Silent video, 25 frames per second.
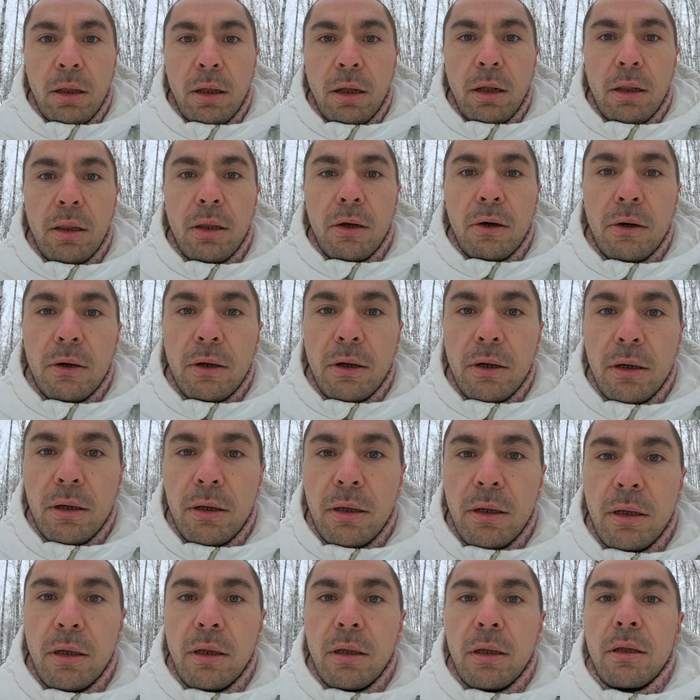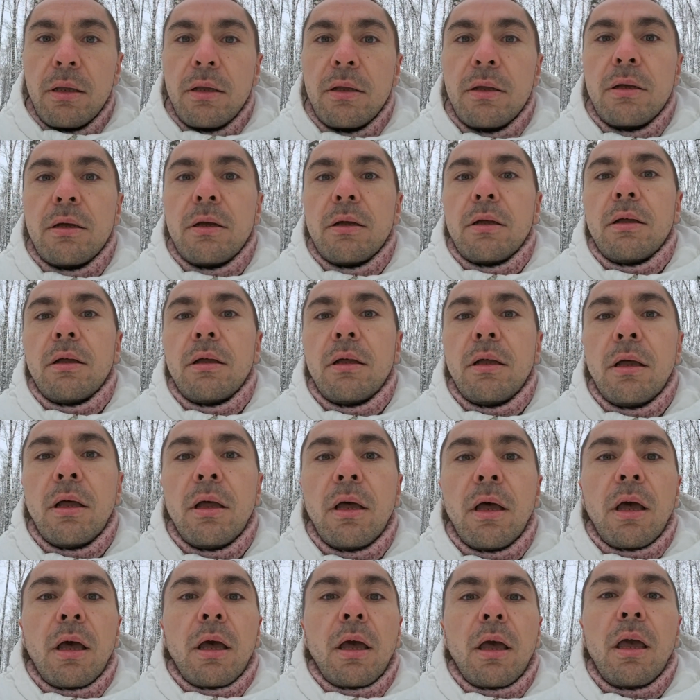Look,
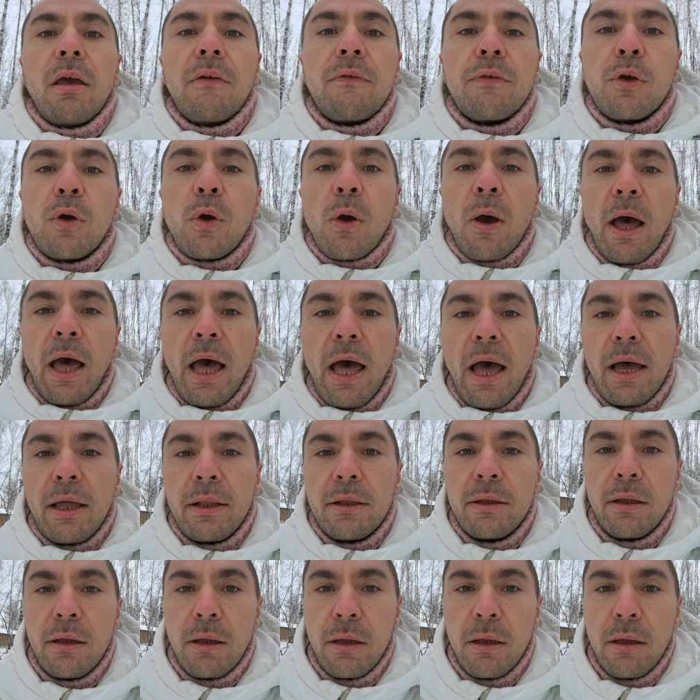if you had